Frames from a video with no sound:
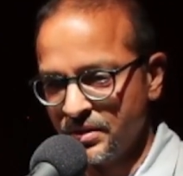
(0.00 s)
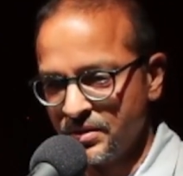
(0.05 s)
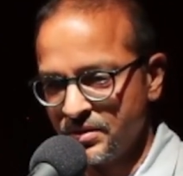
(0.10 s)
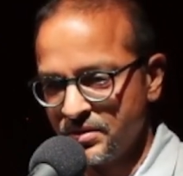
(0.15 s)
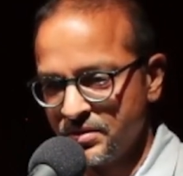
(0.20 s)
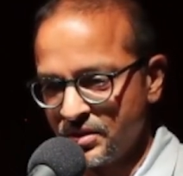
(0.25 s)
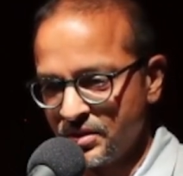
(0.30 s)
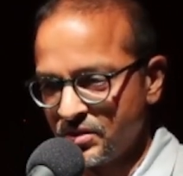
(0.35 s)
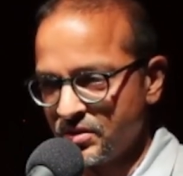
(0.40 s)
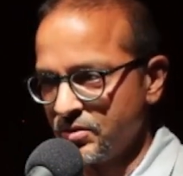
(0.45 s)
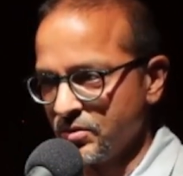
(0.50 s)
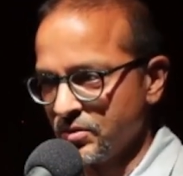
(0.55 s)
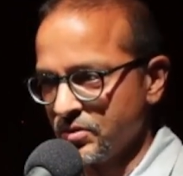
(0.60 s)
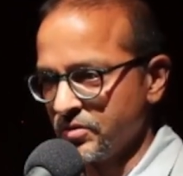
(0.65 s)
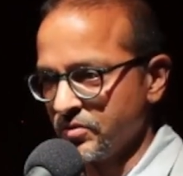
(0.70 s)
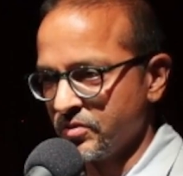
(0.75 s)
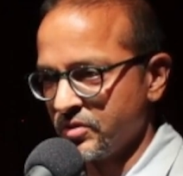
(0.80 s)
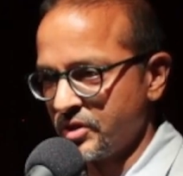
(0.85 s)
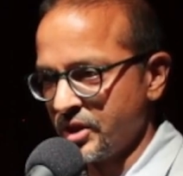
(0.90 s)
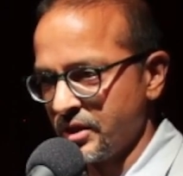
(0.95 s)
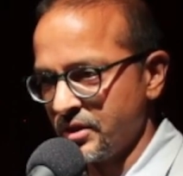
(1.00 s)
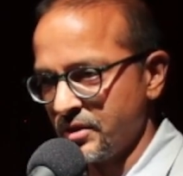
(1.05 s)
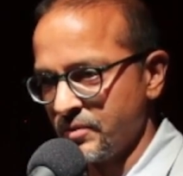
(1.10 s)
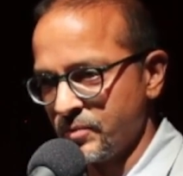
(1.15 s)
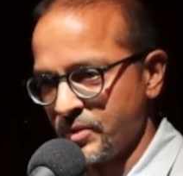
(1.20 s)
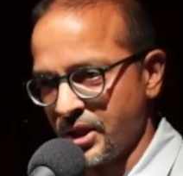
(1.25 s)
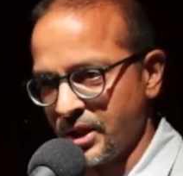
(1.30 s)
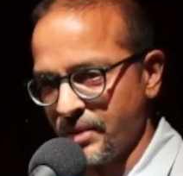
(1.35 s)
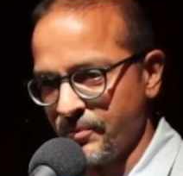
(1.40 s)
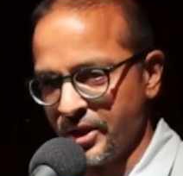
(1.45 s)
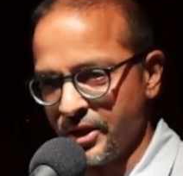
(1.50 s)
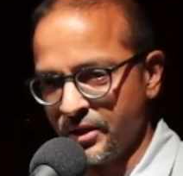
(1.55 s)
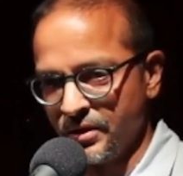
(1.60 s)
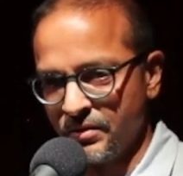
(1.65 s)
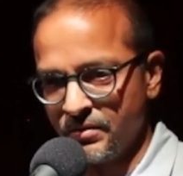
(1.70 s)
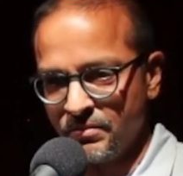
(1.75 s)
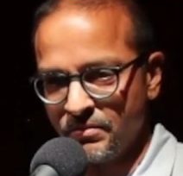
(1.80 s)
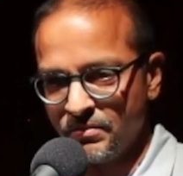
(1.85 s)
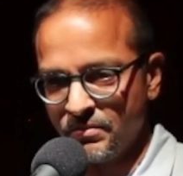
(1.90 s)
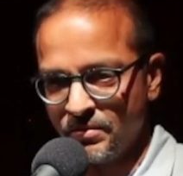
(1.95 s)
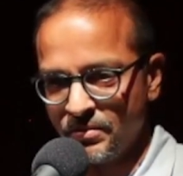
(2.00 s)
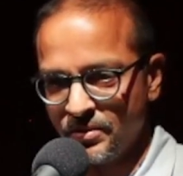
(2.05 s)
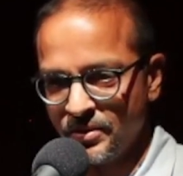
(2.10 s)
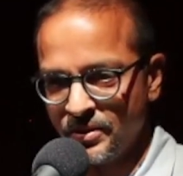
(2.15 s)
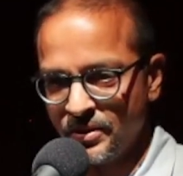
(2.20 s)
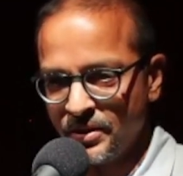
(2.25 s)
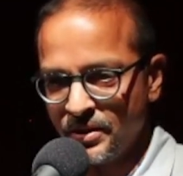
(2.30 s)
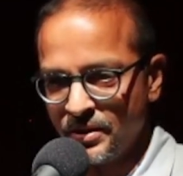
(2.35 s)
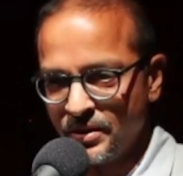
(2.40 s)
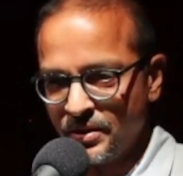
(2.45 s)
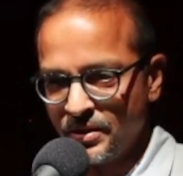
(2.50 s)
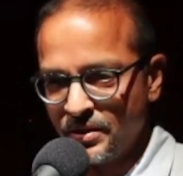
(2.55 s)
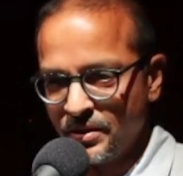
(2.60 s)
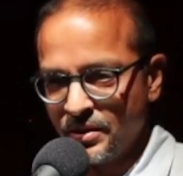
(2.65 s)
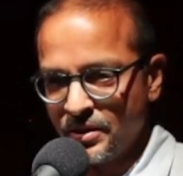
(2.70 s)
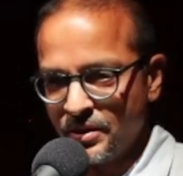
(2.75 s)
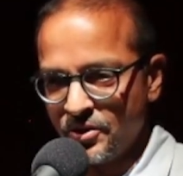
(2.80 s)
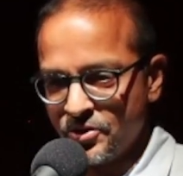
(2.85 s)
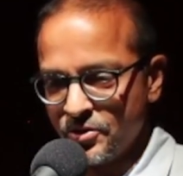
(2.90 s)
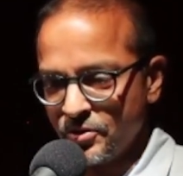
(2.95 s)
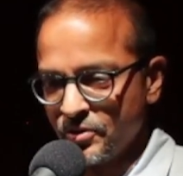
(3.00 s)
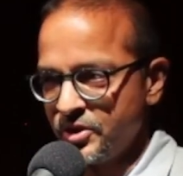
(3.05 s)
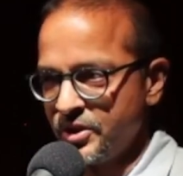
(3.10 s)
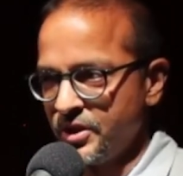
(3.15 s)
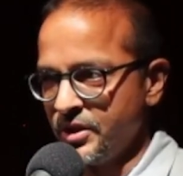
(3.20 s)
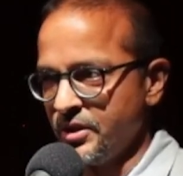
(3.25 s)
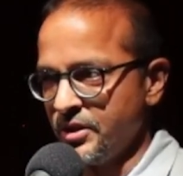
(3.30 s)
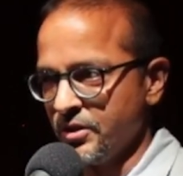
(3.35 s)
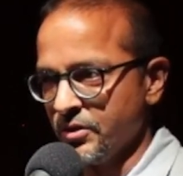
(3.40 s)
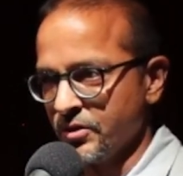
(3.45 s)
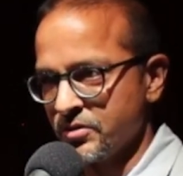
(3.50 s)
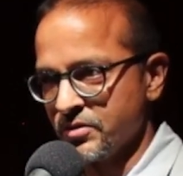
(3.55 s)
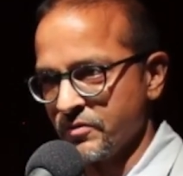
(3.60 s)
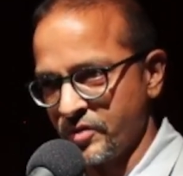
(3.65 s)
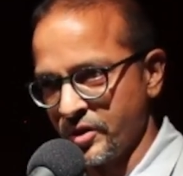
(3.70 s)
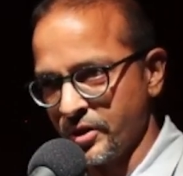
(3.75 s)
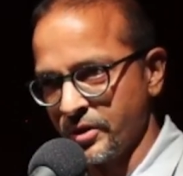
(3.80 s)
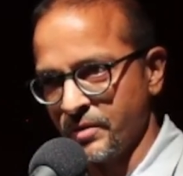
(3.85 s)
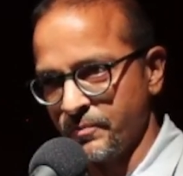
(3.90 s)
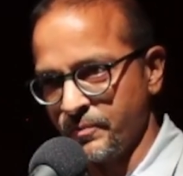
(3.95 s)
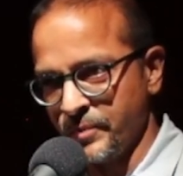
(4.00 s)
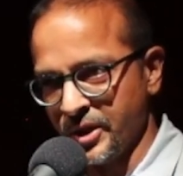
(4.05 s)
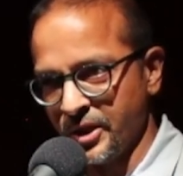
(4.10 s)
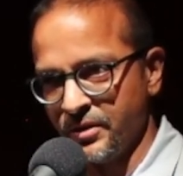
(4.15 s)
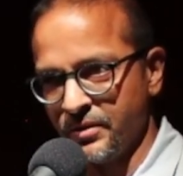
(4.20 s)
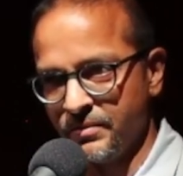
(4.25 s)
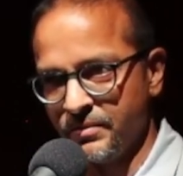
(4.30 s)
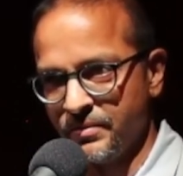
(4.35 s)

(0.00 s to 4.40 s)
6 years of stand-up comedy, and 13 years of therapy.